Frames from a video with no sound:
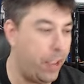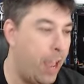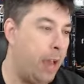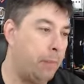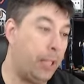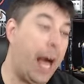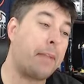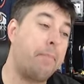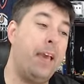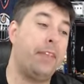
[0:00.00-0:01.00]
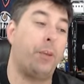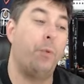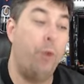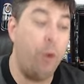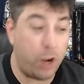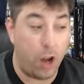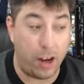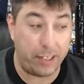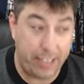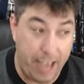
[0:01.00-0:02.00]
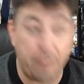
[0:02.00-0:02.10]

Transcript: Black Myth Wukong devs